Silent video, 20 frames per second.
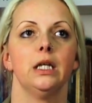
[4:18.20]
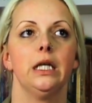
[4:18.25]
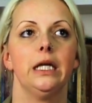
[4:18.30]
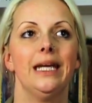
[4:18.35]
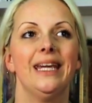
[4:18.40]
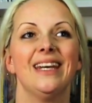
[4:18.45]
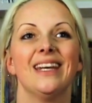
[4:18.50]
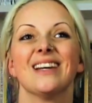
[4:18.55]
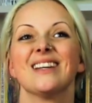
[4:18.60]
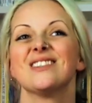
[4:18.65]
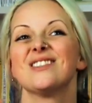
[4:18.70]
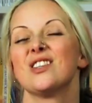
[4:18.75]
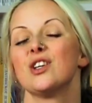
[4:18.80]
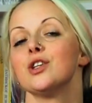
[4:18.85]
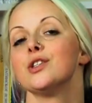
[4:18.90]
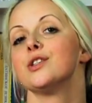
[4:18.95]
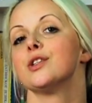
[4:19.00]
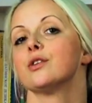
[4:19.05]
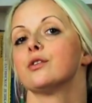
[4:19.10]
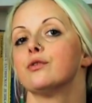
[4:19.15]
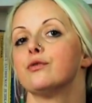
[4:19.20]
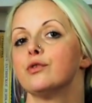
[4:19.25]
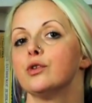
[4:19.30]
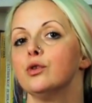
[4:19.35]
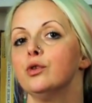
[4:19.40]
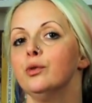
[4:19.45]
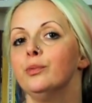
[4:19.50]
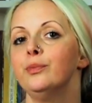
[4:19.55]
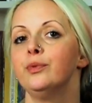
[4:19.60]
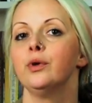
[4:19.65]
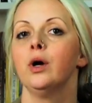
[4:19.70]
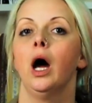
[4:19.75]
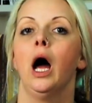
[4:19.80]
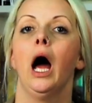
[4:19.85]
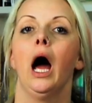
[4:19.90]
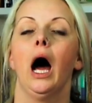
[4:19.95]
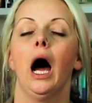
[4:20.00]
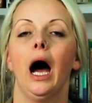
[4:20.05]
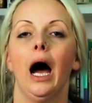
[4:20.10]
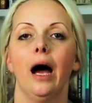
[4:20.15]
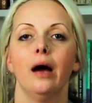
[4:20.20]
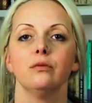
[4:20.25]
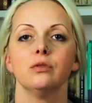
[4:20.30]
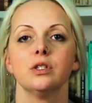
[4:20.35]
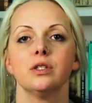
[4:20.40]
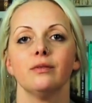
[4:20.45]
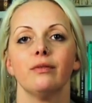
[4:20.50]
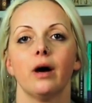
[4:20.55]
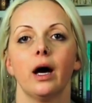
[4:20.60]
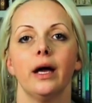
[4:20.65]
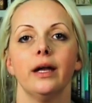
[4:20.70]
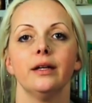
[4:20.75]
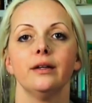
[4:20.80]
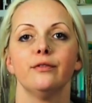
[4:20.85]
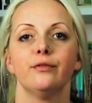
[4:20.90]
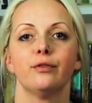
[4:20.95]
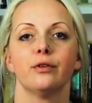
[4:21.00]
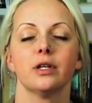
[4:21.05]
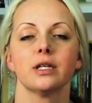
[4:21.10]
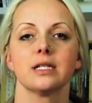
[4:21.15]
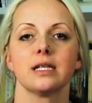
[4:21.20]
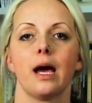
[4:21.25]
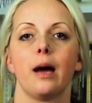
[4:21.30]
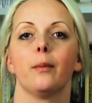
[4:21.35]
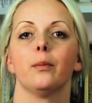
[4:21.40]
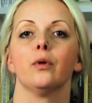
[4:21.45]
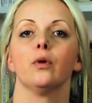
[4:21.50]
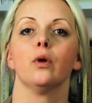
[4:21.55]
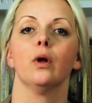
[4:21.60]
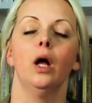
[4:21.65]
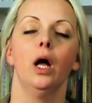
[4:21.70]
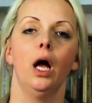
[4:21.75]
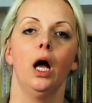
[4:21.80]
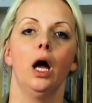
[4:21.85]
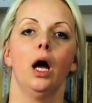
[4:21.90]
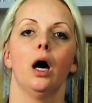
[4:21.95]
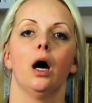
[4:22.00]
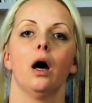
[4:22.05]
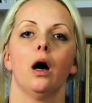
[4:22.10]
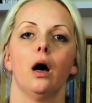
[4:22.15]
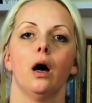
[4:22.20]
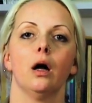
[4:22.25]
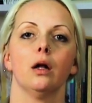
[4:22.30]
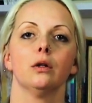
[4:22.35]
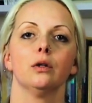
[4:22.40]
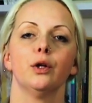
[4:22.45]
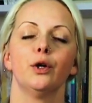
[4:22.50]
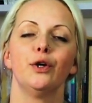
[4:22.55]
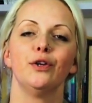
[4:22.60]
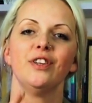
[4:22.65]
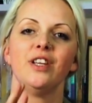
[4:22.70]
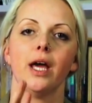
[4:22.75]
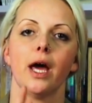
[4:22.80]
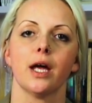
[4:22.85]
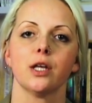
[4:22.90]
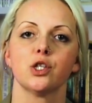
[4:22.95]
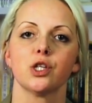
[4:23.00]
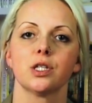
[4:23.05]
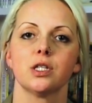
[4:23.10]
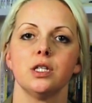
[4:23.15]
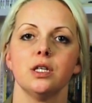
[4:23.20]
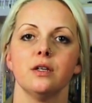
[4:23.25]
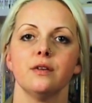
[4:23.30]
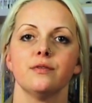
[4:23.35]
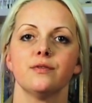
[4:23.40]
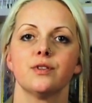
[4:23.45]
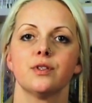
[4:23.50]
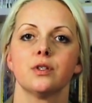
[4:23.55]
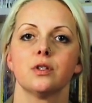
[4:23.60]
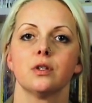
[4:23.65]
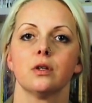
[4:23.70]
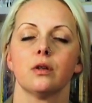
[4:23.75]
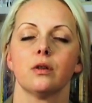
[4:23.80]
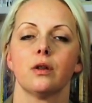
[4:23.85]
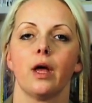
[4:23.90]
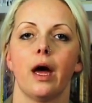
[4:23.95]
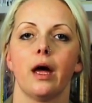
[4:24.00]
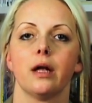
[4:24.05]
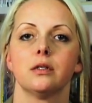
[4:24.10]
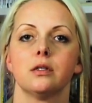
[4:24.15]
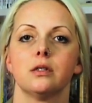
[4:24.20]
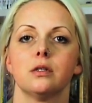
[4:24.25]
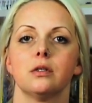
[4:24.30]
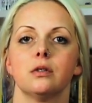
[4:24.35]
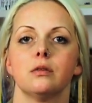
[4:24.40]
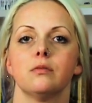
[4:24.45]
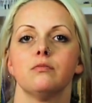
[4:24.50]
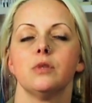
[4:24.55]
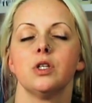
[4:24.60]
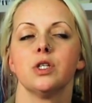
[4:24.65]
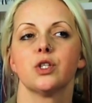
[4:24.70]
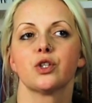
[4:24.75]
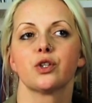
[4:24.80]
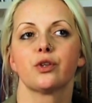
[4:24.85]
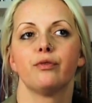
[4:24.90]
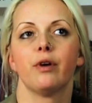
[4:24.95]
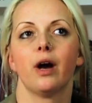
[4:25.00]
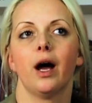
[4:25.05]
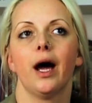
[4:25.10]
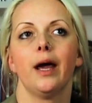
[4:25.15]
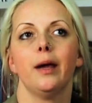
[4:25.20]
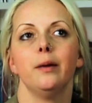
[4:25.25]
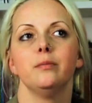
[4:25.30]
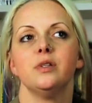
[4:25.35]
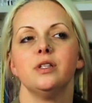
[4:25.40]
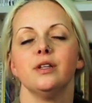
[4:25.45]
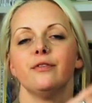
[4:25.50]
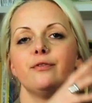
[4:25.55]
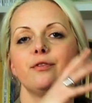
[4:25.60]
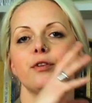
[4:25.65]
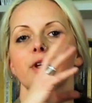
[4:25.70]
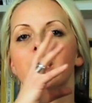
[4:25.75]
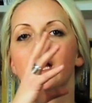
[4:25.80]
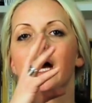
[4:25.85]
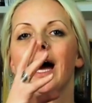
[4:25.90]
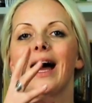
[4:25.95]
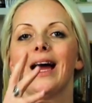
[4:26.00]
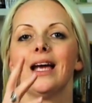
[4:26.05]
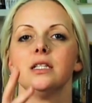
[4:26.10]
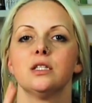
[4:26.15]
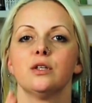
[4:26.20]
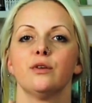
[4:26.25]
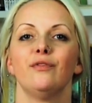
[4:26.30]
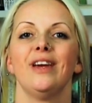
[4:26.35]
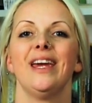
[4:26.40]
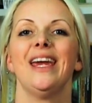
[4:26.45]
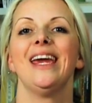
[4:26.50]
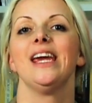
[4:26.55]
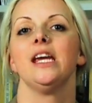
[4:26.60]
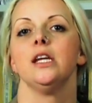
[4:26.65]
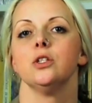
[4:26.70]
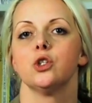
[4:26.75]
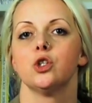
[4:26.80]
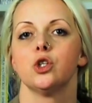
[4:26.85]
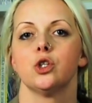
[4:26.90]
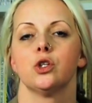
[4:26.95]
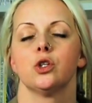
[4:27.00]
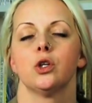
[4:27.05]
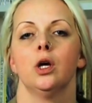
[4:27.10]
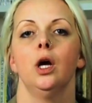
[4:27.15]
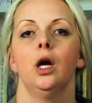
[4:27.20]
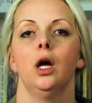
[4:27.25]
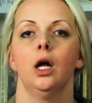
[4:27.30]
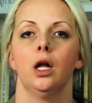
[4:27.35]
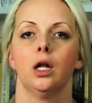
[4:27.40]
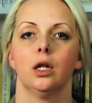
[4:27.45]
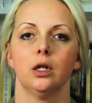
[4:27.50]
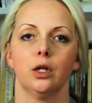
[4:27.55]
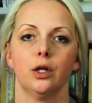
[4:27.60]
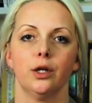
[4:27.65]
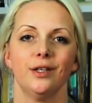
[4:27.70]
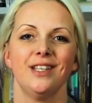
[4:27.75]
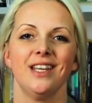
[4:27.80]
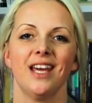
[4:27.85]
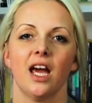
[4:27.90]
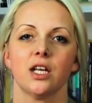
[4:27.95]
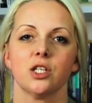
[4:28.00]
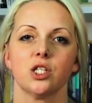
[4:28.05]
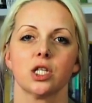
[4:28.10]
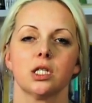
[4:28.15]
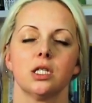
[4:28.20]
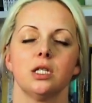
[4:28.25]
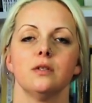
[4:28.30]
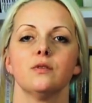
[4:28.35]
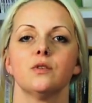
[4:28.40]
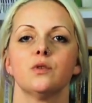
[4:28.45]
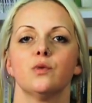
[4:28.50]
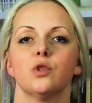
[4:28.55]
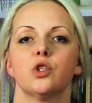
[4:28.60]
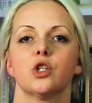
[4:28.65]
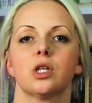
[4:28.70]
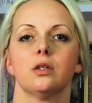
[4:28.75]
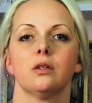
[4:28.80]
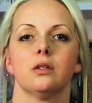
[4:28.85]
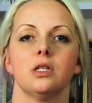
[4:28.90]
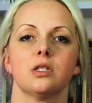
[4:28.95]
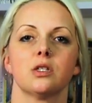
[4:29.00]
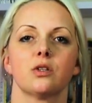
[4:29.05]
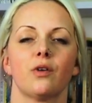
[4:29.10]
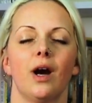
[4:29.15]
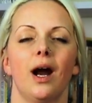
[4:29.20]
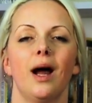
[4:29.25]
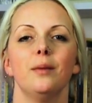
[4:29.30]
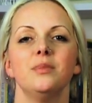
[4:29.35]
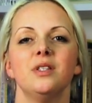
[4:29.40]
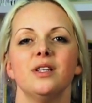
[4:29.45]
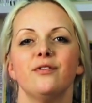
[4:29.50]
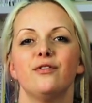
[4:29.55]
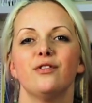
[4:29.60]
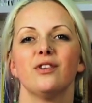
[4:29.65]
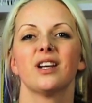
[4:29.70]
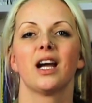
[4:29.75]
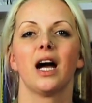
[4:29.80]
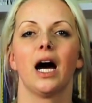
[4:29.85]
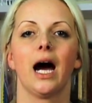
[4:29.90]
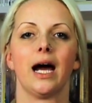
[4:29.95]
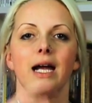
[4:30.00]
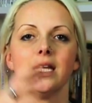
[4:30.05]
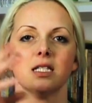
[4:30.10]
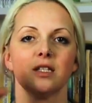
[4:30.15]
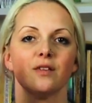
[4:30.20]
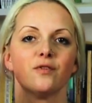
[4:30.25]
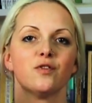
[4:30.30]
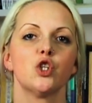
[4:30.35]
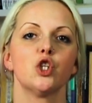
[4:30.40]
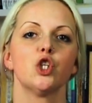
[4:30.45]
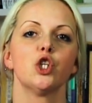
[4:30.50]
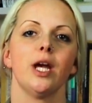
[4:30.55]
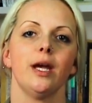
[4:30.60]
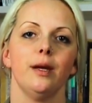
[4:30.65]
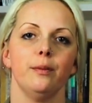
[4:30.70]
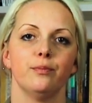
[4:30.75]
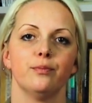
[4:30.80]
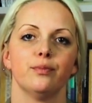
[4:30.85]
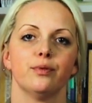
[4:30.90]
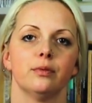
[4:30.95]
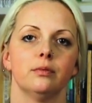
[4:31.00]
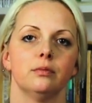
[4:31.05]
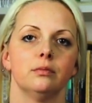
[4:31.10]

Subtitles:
in a certain group, I would divide it, for example, learn the adjectives that describe different kinds of age. Learn the adjectives which describe different kinds of shape.